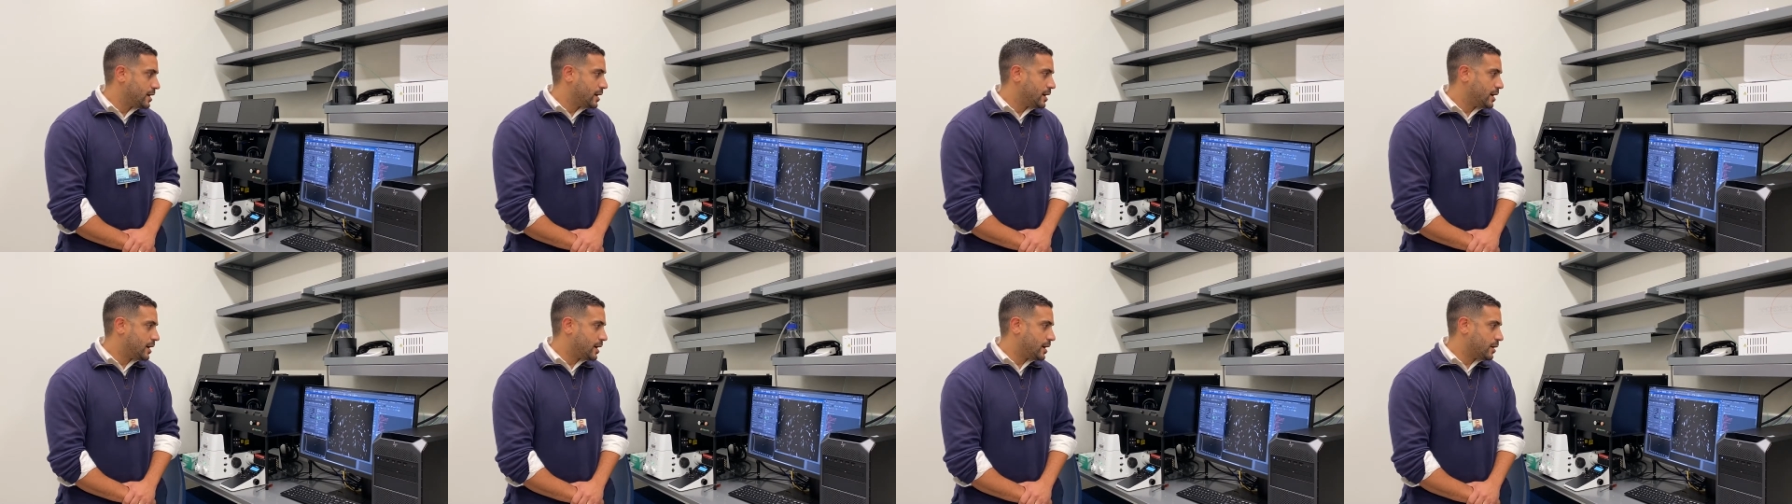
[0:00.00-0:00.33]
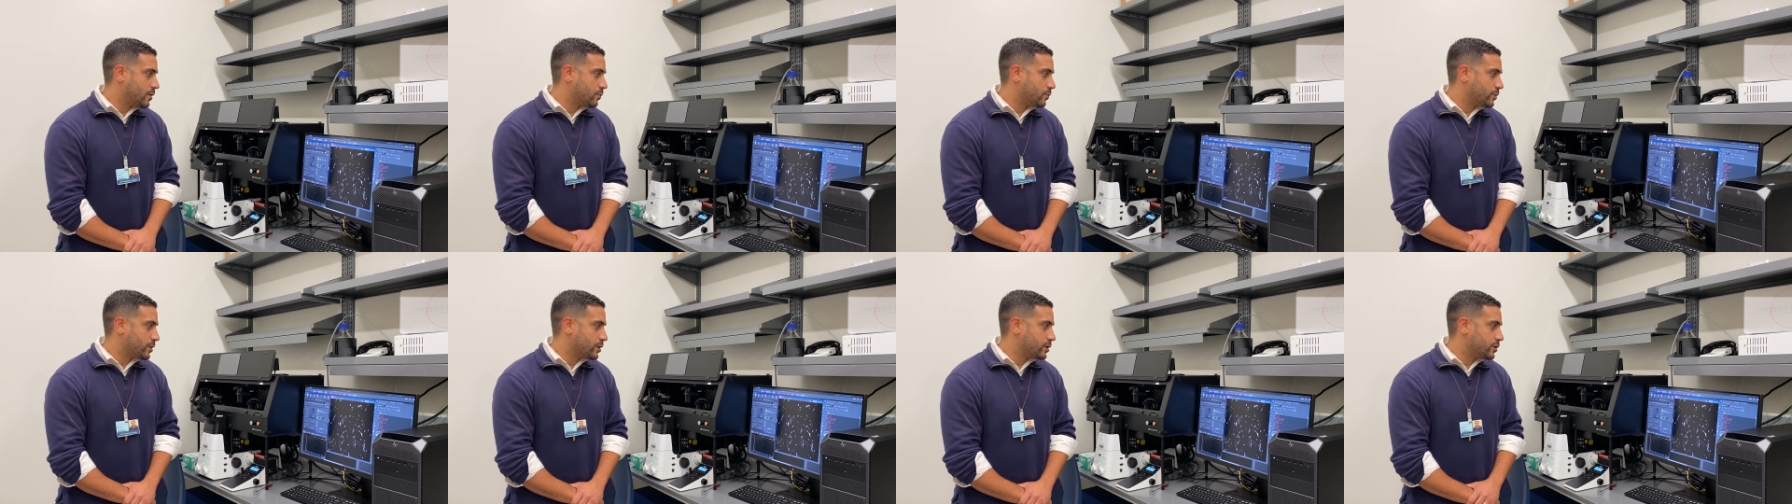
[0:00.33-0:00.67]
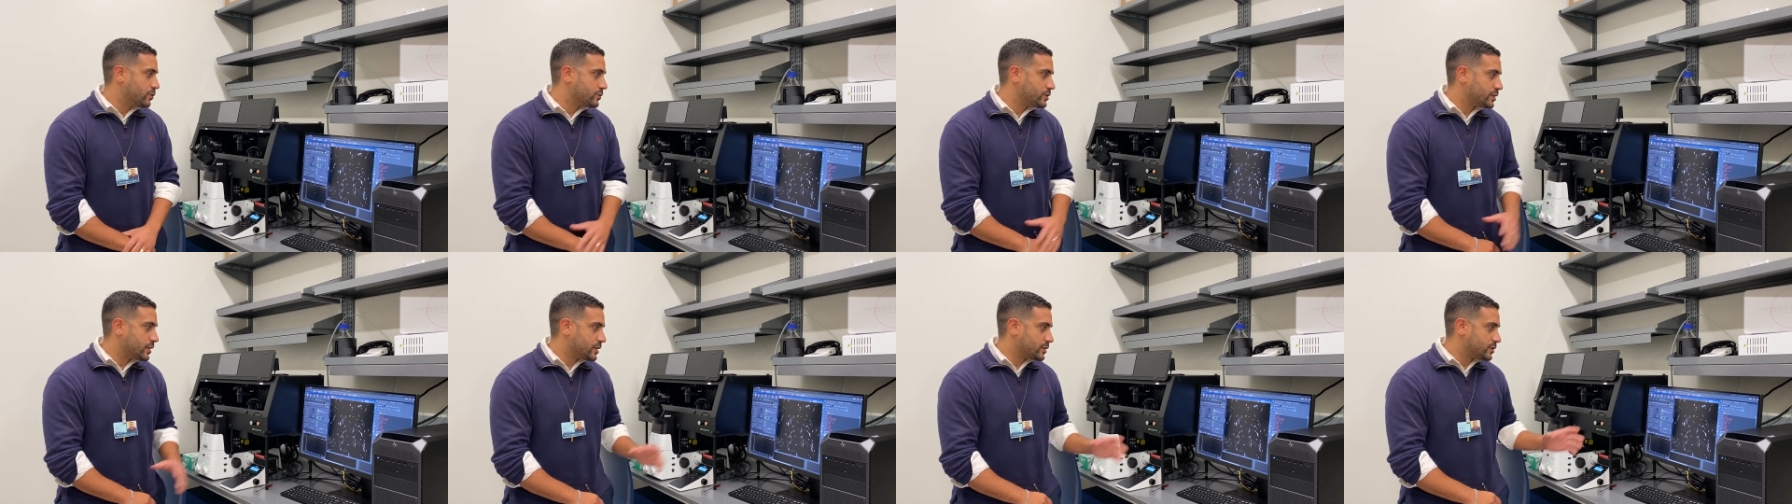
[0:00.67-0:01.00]
Uh, we're
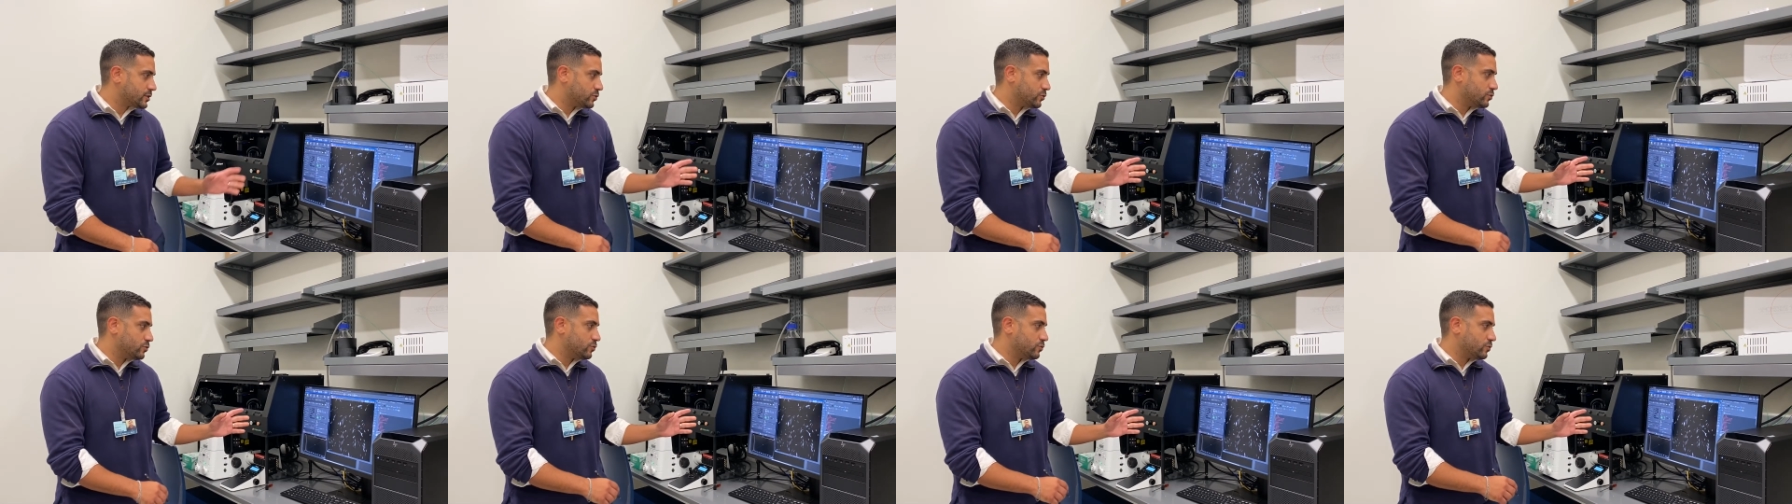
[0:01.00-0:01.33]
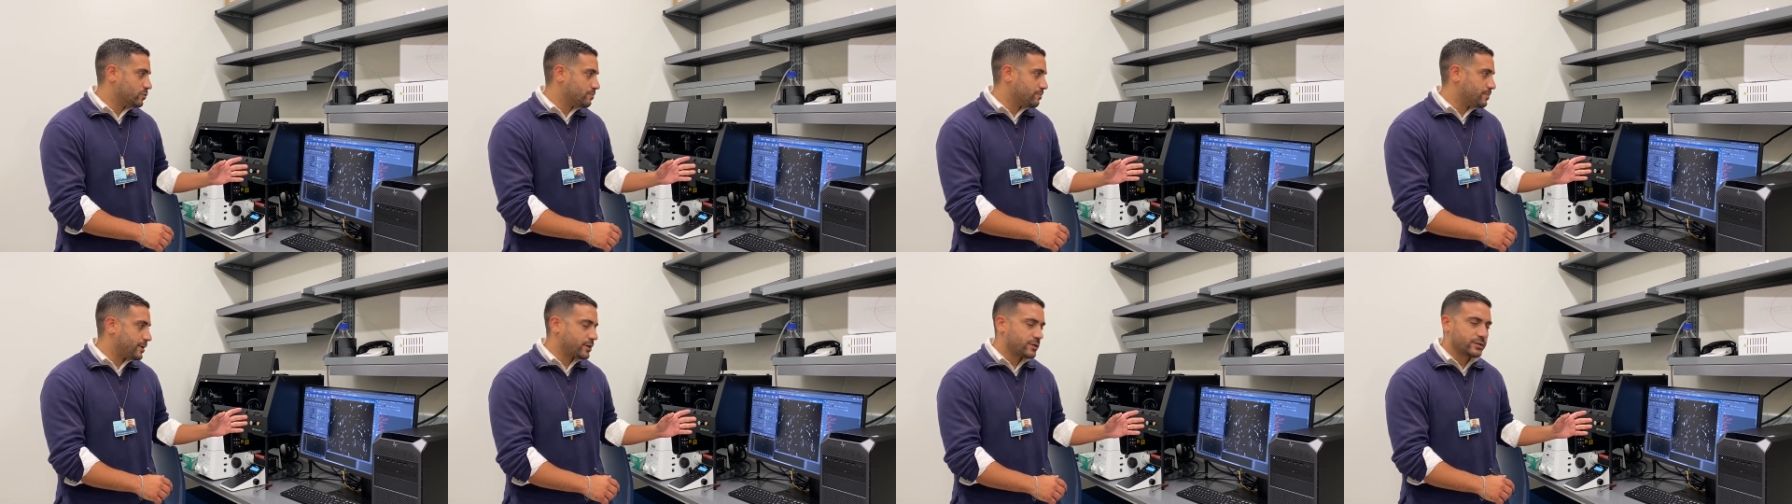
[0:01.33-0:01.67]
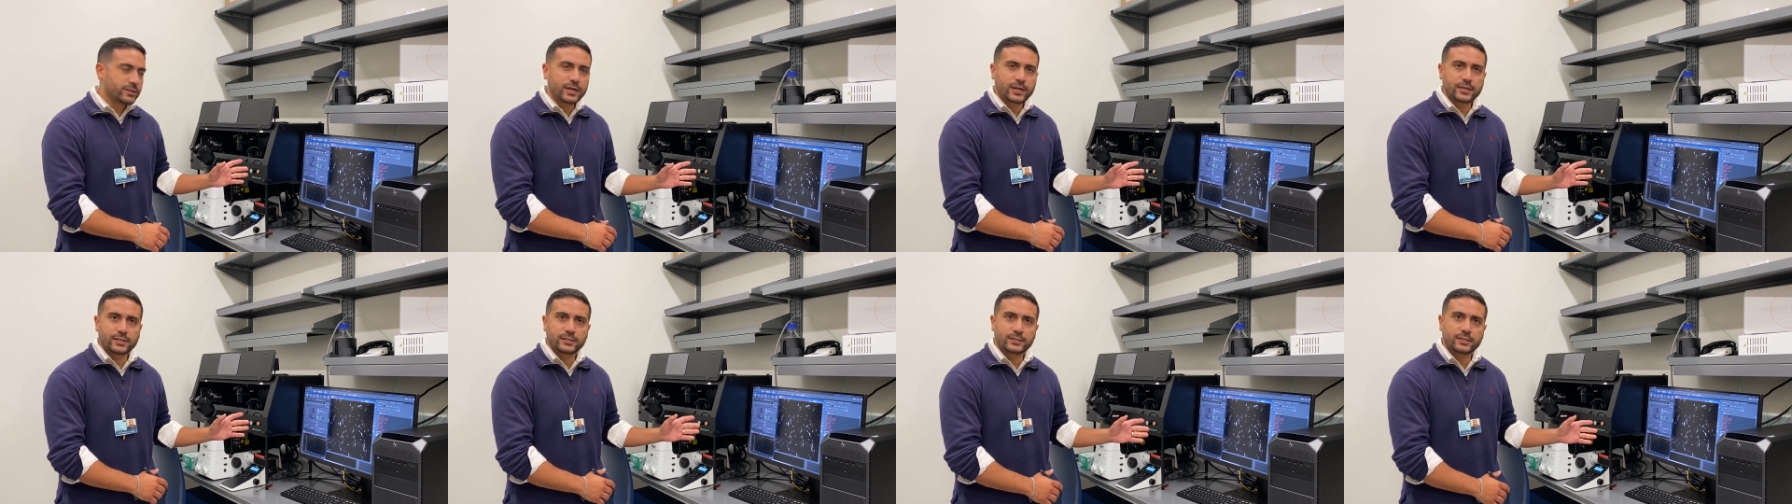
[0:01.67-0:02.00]
using it to better
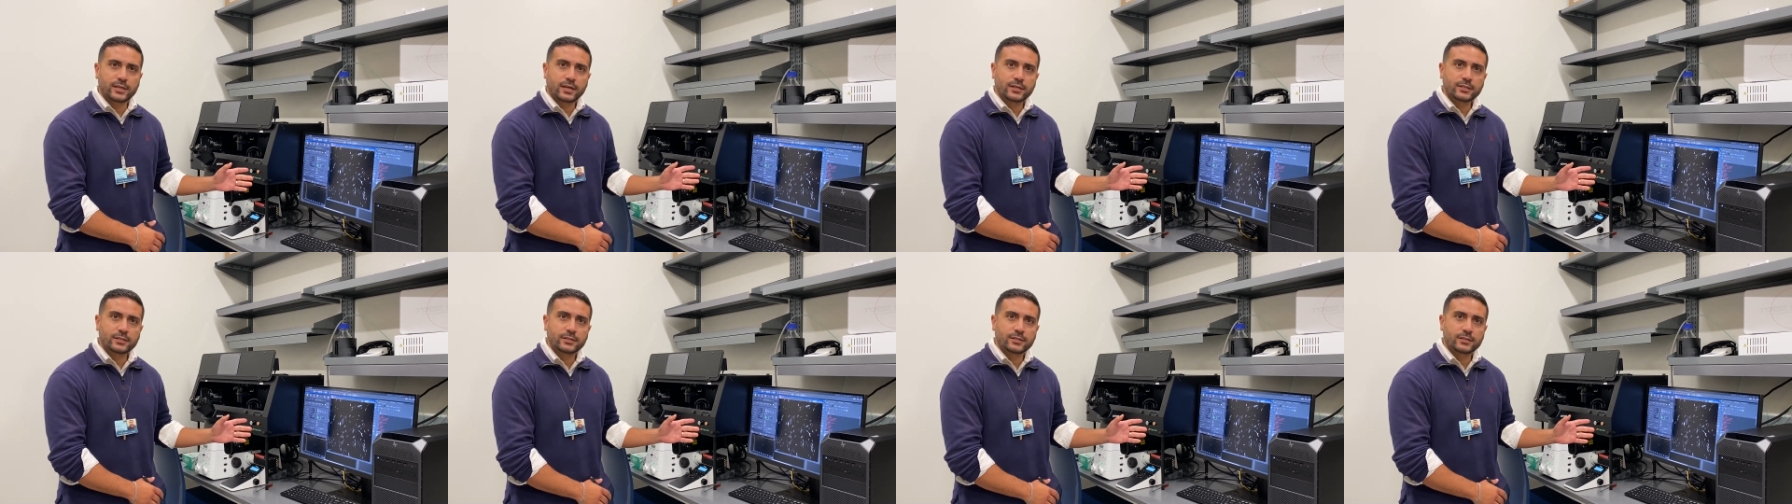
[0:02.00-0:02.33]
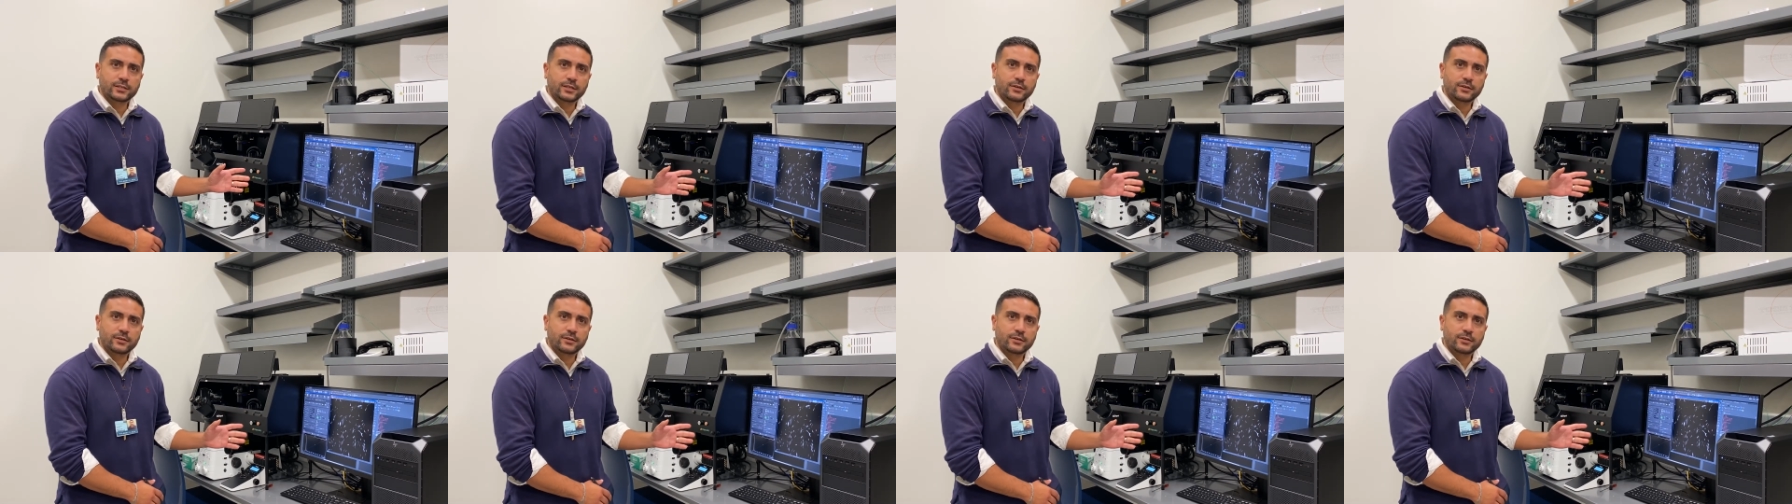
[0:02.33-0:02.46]
dissect